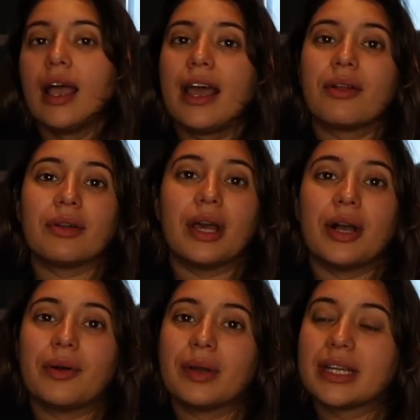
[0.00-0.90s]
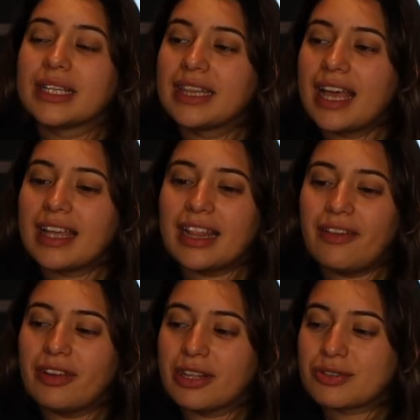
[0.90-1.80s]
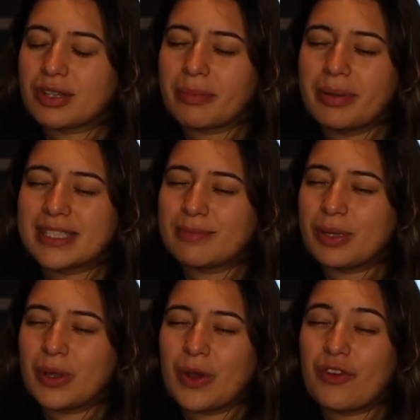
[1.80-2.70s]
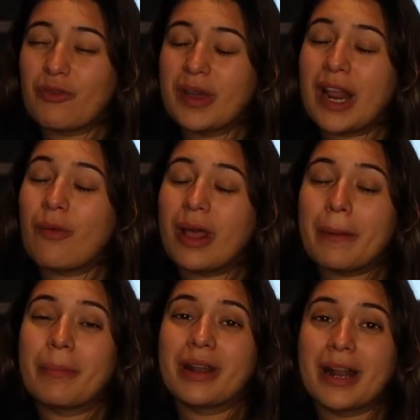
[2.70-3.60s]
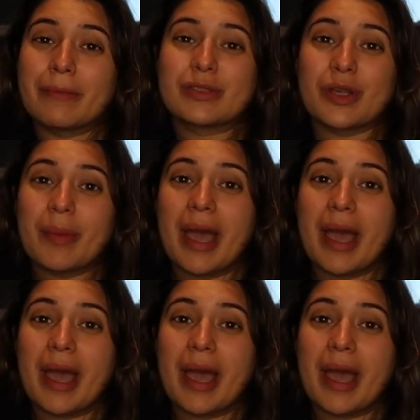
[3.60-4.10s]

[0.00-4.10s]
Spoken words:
I don't know. That video is really pissing me off, but I want to put it up so